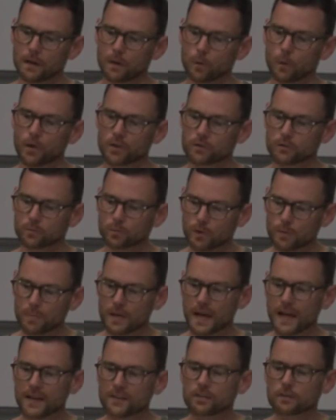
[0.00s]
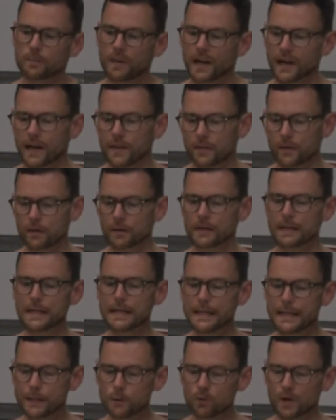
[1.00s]
was replaced by the
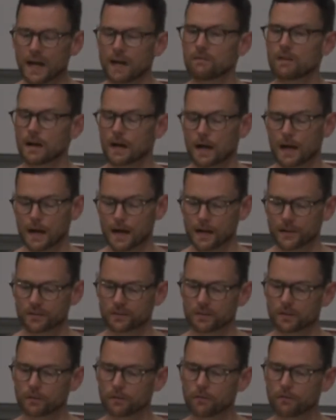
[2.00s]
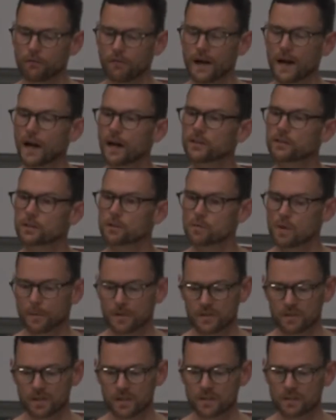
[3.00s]
neo-avant-garde's partial
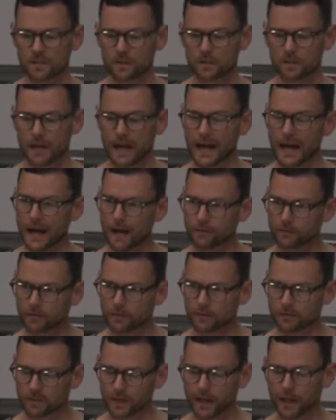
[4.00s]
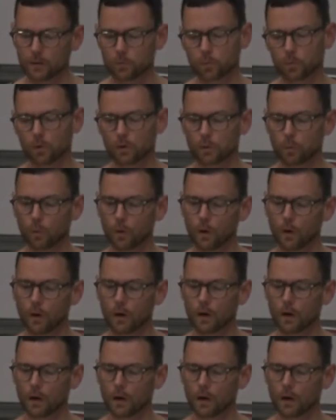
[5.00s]
repetition after the Second World War,